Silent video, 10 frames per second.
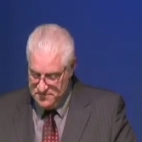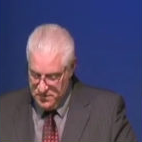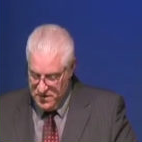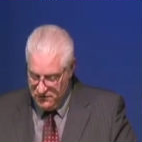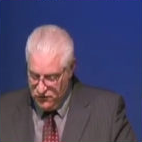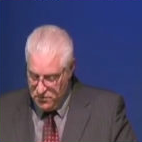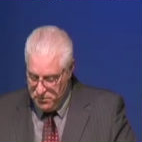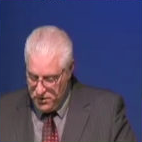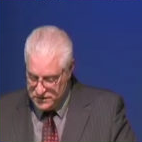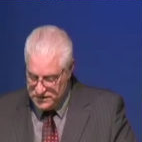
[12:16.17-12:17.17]
And therefore,
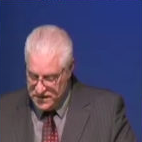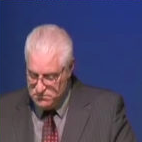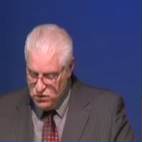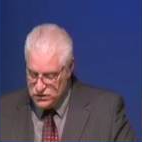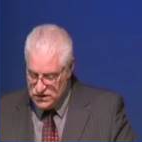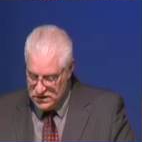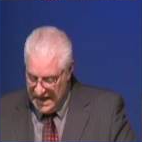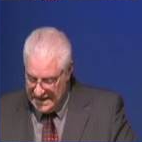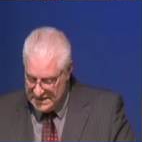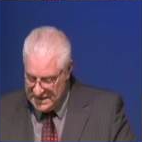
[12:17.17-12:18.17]
Paul said, Most
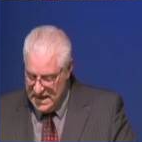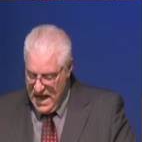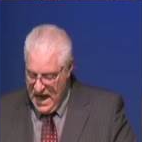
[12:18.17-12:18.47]
gladly,